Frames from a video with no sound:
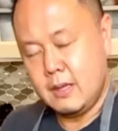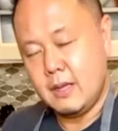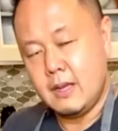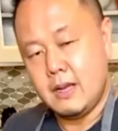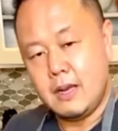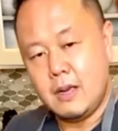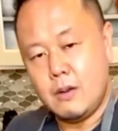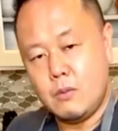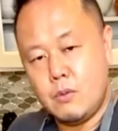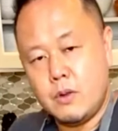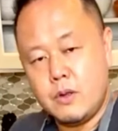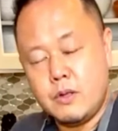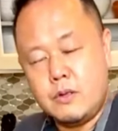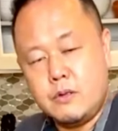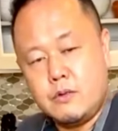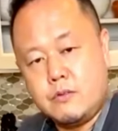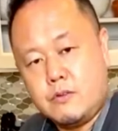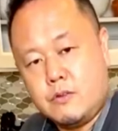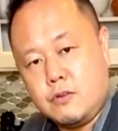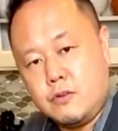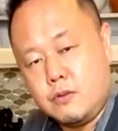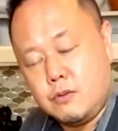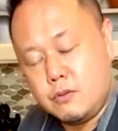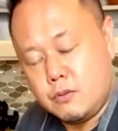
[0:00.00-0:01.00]
I want you
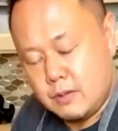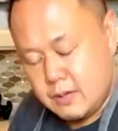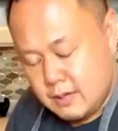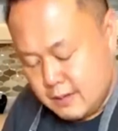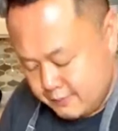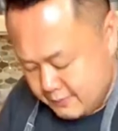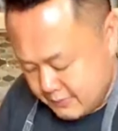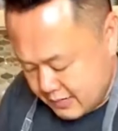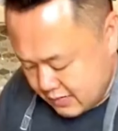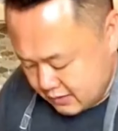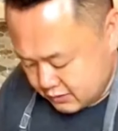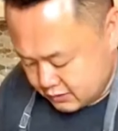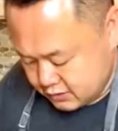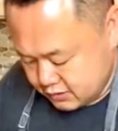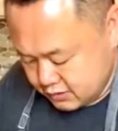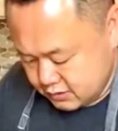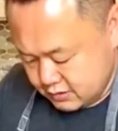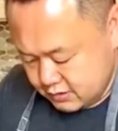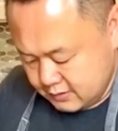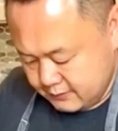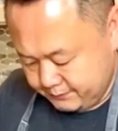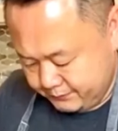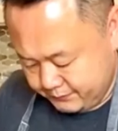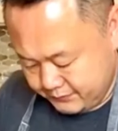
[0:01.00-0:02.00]
to
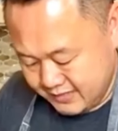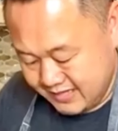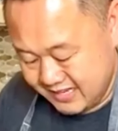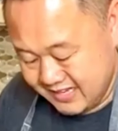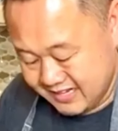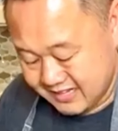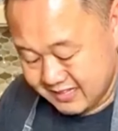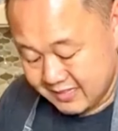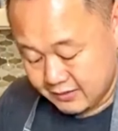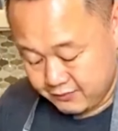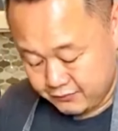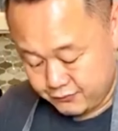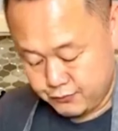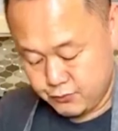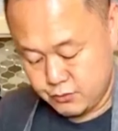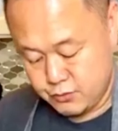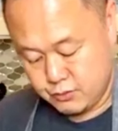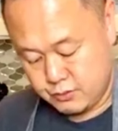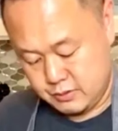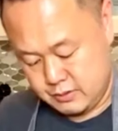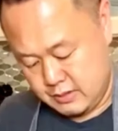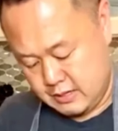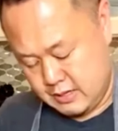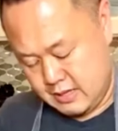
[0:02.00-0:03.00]
actually eat it like fruit,
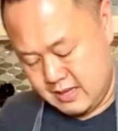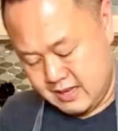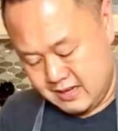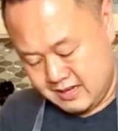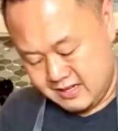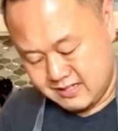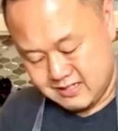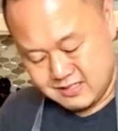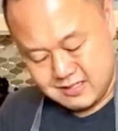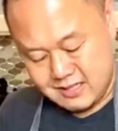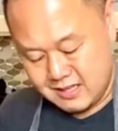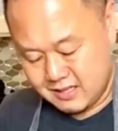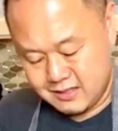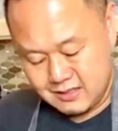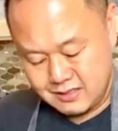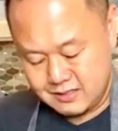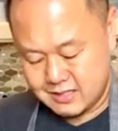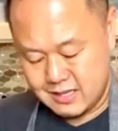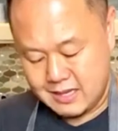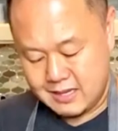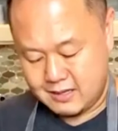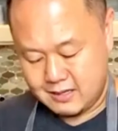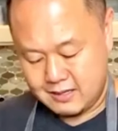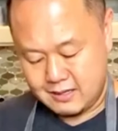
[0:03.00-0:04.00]
because nothing's
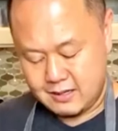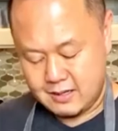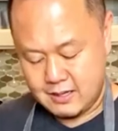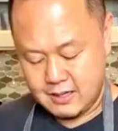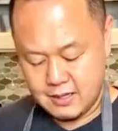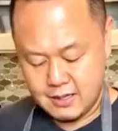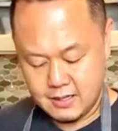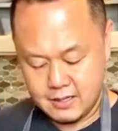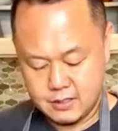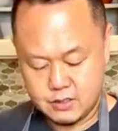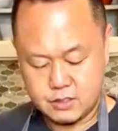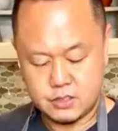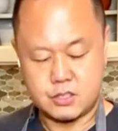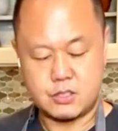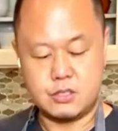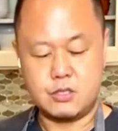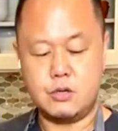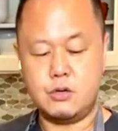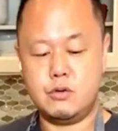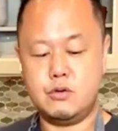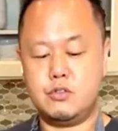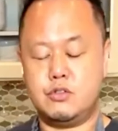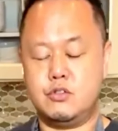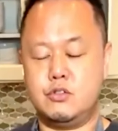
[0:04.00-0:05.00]
like it. It's
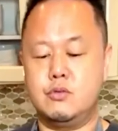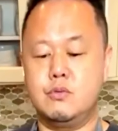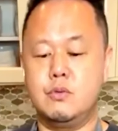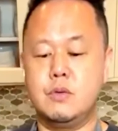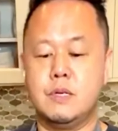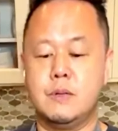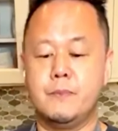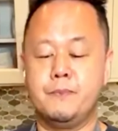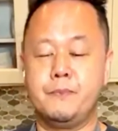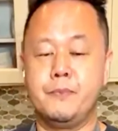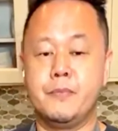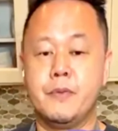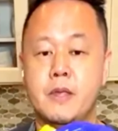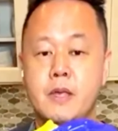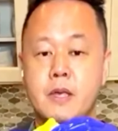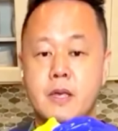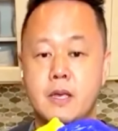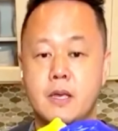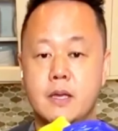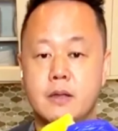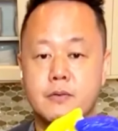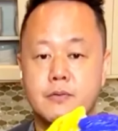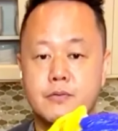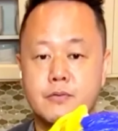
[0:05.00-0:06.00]
so sweet
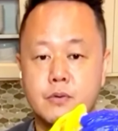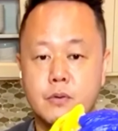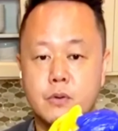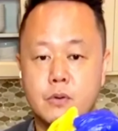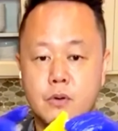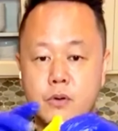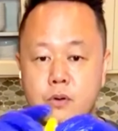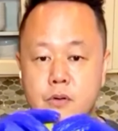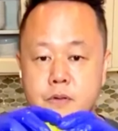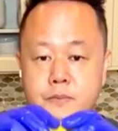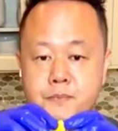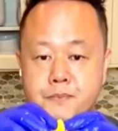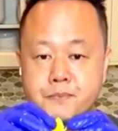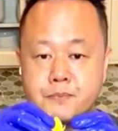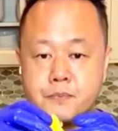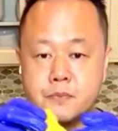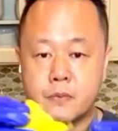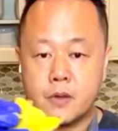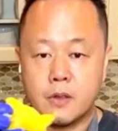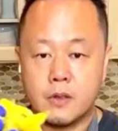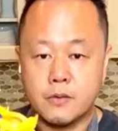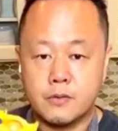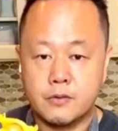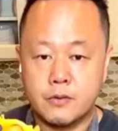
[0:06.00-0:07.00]
and floral.
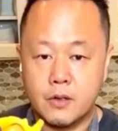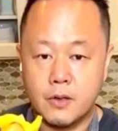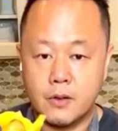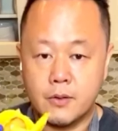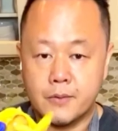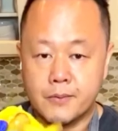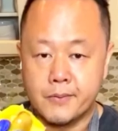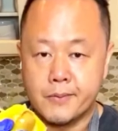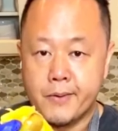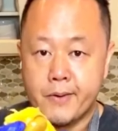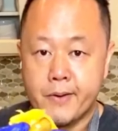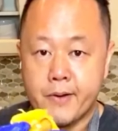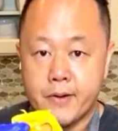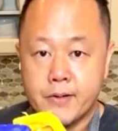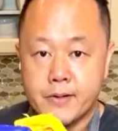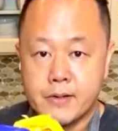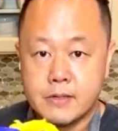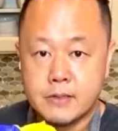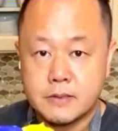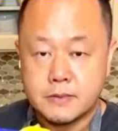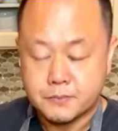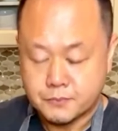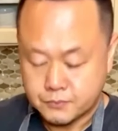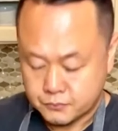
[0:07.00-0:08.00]
So
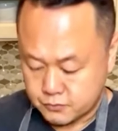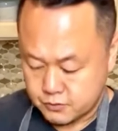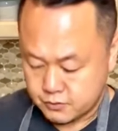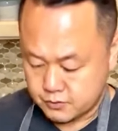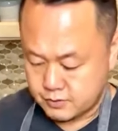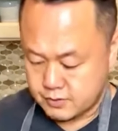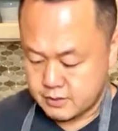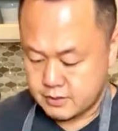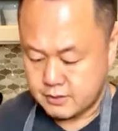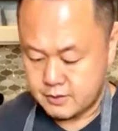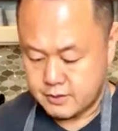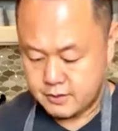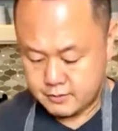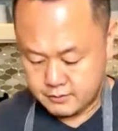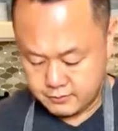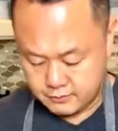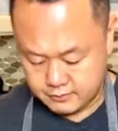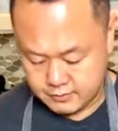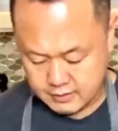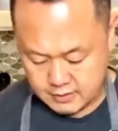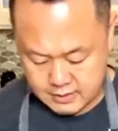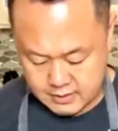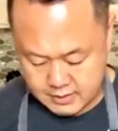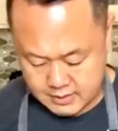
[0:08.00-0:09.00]
there it
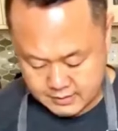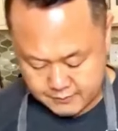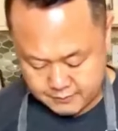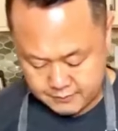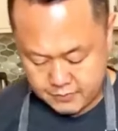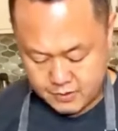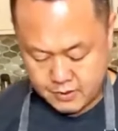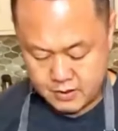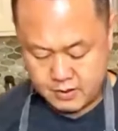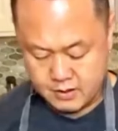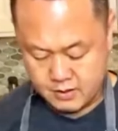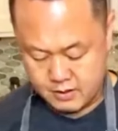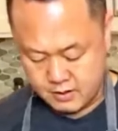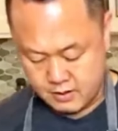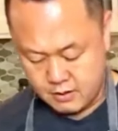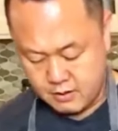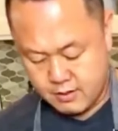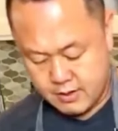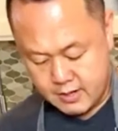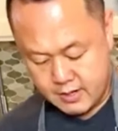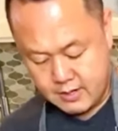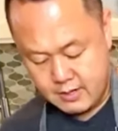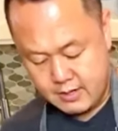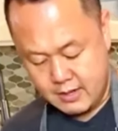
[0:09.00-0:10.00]
is. All
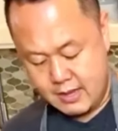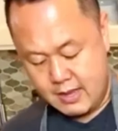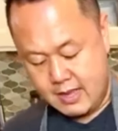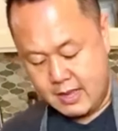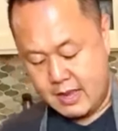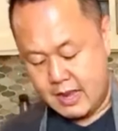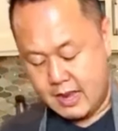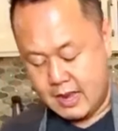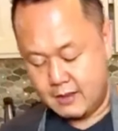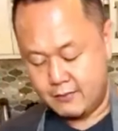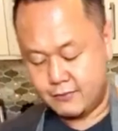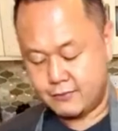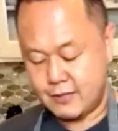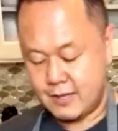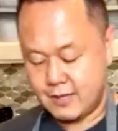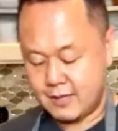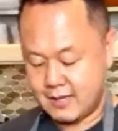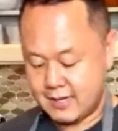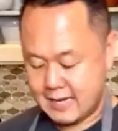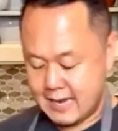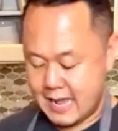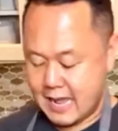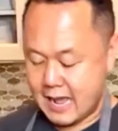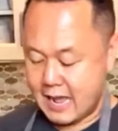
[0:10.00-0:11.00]
right, I've
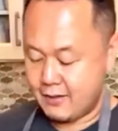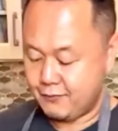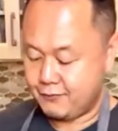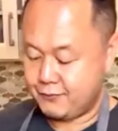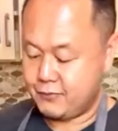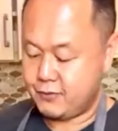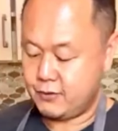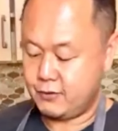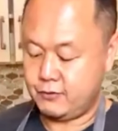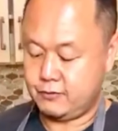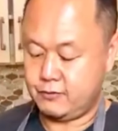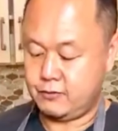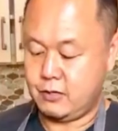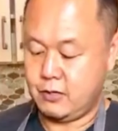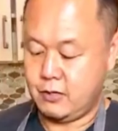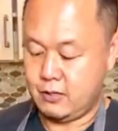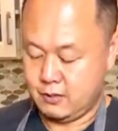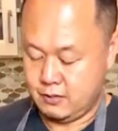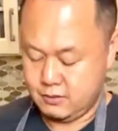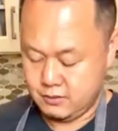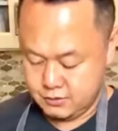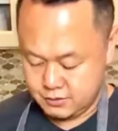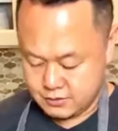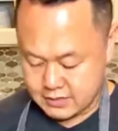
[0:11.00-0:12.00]
taken half this
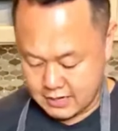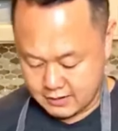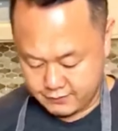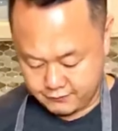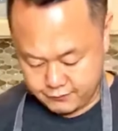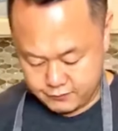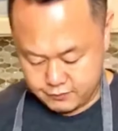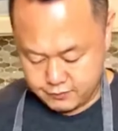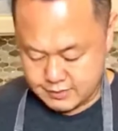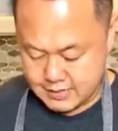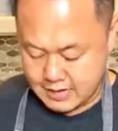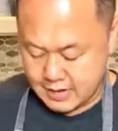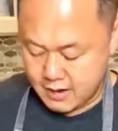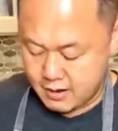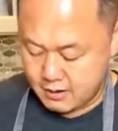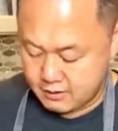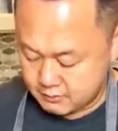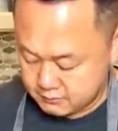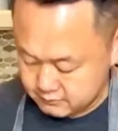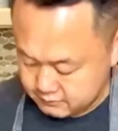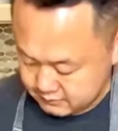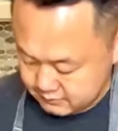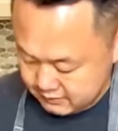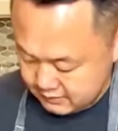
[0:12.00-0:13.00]
jackfruit
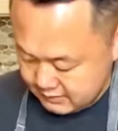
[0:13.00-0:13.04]
down.